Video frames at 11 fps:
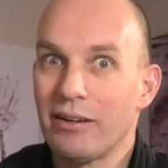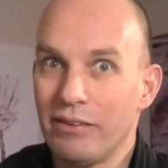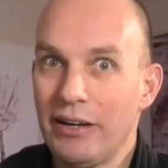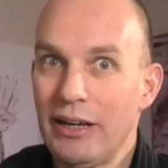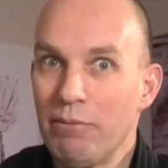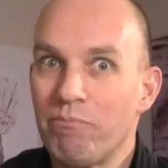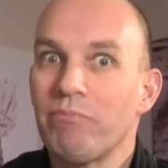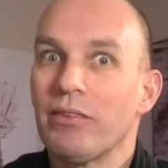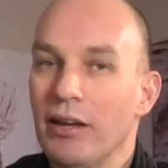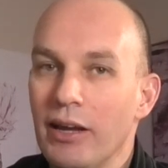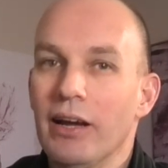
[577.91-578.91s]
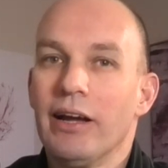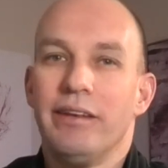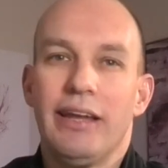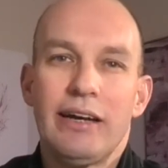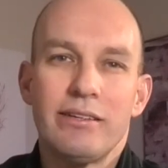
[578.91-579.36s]
Ready?
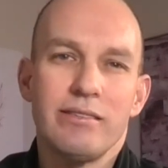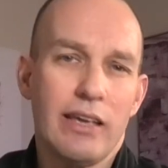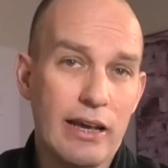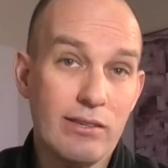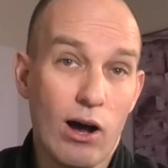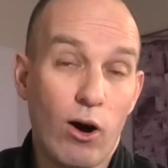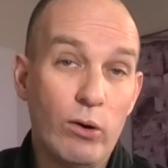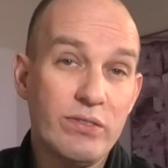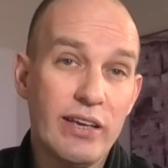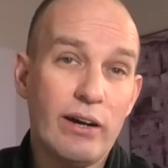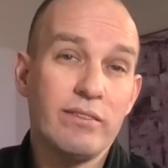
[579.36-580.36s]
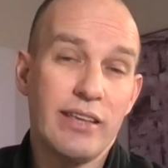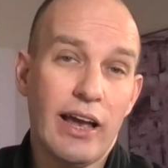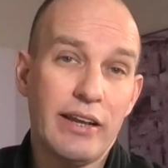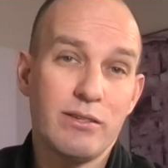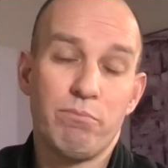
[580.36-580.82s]
Next is wholesale
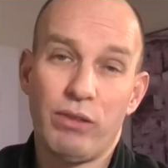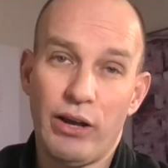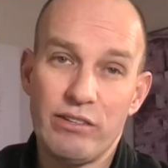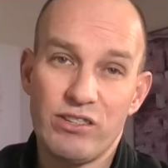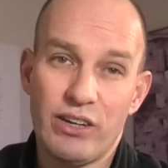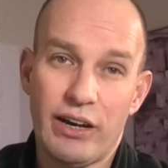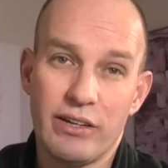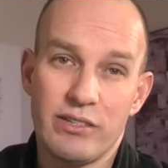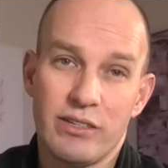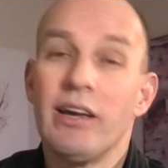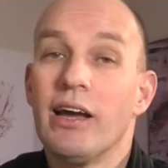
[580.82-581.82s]
daily supply charge.